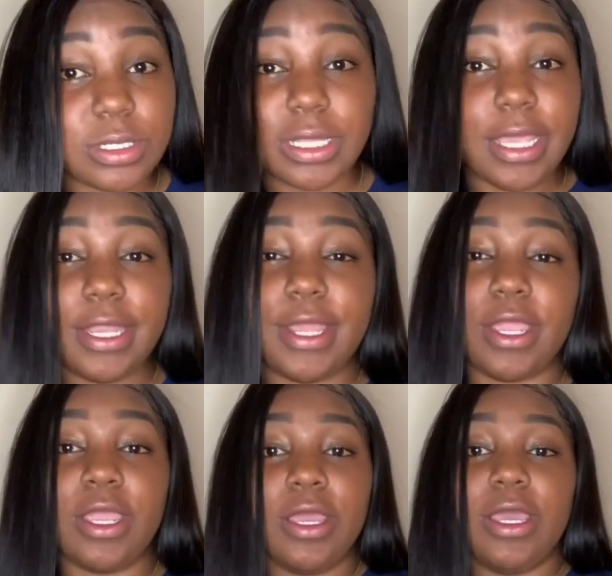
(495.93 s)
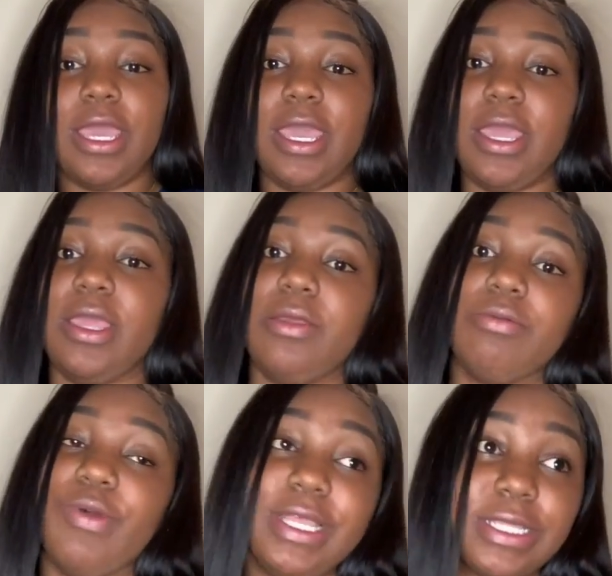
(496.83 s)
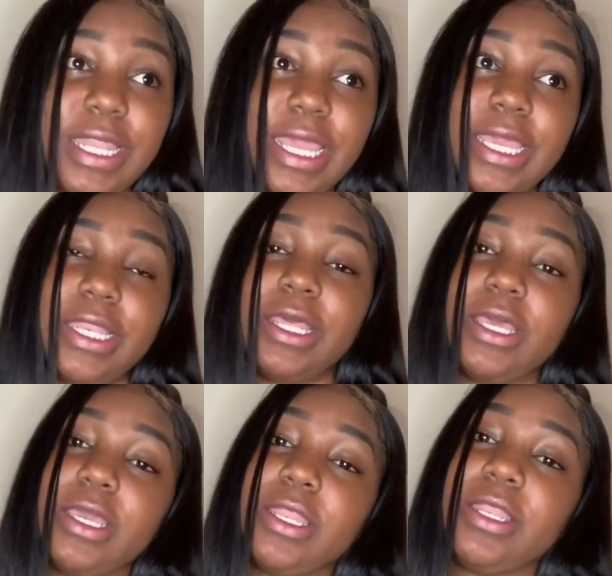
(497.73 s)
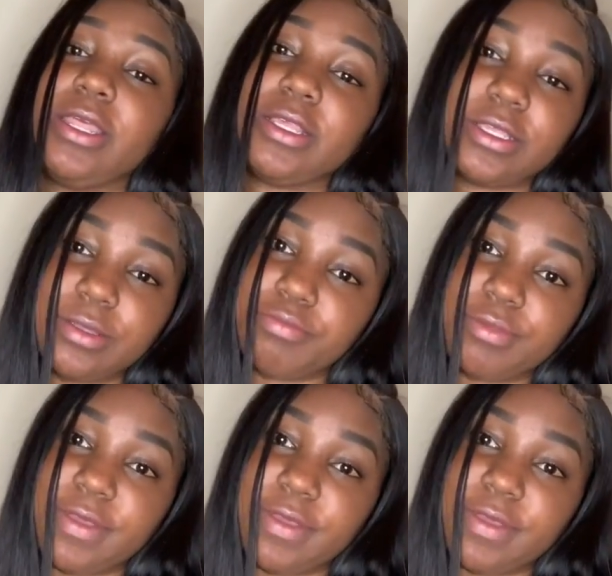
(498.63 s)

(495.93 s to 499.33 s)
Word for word: just laying there and wait until they get done and then